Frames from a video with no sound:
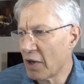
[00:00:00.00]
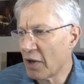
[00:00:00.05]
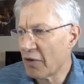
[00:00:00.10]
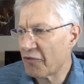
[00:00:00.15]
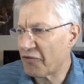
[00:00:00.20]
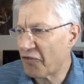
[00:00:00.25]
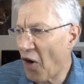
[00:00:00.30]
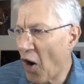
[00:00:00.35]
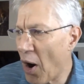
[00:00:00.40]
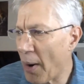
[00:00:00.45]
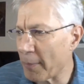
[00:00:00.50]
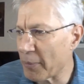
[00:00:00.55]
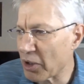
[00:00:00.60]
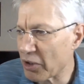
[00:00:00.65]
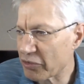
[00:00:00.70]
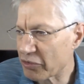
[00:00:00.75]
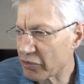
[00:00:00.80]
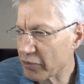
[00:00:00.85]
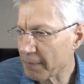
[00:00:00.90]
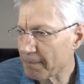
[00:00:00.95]

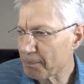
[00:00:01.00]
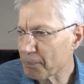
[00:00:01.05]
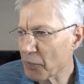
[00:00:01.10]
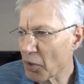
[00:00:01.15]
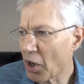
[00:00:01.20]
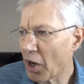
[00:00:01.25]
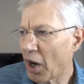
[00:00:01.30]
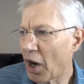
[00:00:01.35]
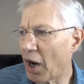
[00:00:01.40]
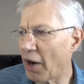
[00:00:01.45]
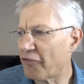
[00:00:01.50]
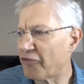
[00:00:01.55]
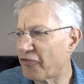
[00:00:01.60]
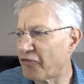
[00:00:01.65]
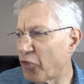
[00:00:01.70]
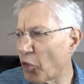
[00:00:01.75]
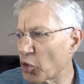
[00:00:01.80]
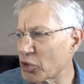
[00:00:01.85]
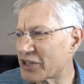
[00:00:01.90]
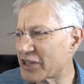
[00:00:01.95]
Farmers, of
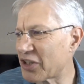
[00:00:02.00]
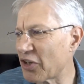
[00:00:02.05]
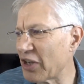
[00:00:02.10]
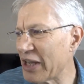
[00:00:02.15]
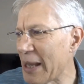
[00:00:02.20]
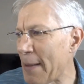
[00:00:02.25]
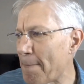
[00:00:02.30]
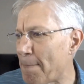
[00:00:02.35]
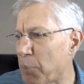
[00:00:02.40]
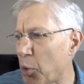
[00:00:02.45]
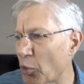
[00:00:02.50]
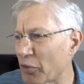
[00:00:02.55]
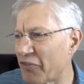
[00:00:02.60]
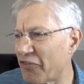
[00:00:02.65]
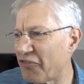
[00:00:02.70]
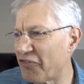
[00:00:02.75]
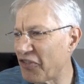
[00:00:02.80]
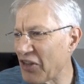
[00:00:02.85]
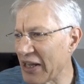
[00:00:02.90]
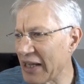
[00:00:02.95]
to import
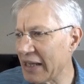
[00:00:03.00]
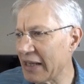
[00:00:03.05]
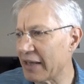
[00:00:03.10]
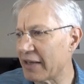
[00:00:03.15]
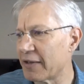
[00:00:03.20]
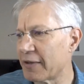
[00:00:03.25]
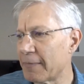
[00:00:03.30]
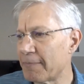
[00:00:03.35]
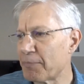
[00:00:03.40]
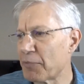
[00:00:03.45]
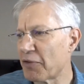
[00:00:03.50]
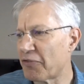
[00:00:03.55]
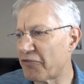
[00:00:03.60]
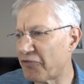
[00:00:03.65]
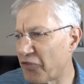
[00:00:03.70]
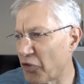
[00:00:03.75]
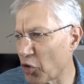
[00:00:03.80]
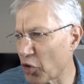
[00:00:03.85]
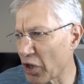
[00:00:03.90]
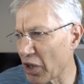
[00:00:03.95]
feed,
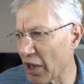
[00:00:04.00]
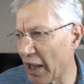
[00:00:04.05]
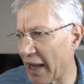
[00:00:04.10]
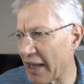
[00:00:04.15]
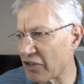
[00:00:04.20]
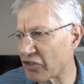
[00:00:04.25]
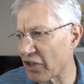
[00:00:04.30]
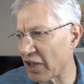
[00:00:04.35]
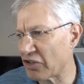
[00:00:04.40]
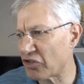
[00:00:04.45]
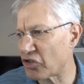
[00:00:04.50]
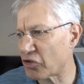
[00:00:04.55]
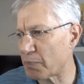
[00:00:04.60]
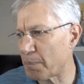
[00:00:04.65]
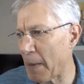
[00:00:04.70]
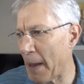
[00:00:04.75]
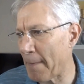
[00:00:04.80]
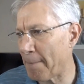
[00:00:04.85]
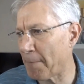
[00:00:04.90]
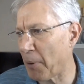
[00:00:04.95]
fertilizer, and
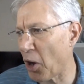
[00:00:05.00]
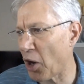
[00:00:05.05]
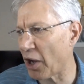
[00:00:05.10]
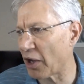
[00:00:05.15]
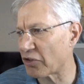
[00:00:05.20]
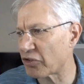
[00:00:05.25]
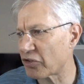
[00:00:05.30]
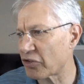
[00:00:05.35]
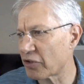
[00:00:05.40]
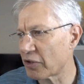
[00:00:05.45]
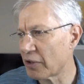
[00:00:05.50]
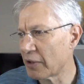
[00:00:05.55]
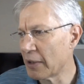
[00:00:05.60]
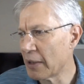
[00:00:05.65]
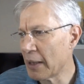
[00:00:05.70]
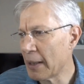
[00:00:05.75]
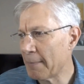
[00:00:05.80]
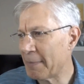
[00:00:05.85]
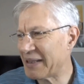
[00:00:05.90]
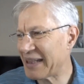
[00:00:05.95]
spare parts.
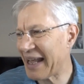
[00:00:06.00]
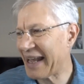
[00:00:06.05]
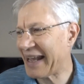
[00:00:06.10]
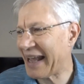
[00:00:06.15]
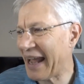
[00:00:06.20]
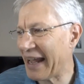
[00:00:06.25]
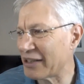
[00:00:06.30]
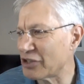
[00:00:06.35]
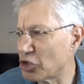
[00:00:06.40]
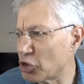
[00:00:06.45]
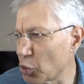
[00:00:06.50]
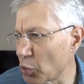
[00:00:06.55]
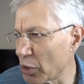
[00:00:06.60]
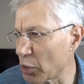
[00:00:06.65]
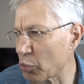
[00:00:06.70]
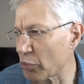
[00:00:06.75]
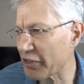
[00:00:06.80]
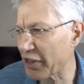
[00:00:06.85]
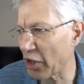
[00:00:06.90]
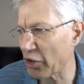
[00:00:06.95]
But they can't do
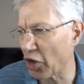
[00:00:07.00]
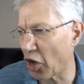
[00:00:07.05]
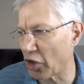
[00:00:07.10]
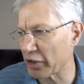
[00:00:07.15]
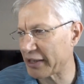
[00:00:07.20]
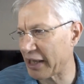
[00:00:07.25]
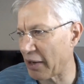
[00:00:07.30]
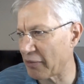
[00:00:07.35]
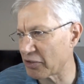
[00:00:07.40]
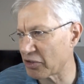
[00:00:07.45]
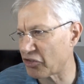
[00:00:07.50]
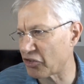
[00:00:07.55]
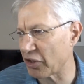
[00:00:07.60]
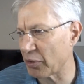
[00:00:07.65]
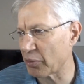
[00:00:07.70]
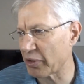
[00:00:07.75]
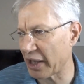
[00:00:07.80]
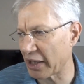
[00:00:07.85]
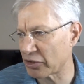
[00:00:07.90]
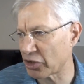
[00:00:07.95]
it without hard currency,
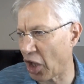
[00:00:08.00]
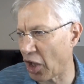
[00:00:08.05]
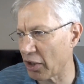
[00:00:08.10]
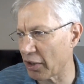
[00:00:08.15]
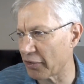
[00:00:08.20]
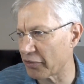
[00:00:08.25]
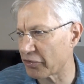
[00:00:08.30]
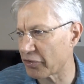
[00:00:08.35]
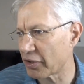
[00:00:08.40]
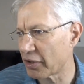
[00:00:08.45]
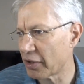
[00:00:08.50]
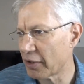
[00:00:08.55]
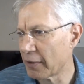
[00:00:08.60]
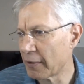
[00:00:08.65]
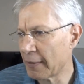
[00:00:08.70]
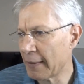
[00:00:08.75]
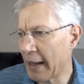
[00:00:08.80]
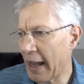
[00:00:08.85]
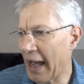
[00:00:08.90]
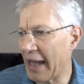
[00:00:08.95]
without dollars.
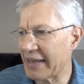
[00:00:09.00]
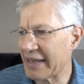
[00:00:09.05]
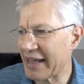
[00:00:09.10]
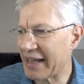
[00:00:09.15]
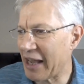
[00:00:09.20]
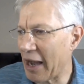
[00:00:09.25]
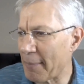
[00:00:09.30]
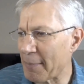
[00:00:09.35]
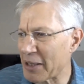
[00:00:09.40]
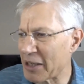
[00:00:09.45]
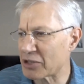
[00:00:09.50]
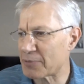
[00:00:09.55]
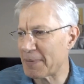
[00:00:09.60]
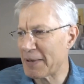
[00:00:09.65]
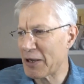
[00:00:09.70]
And the government has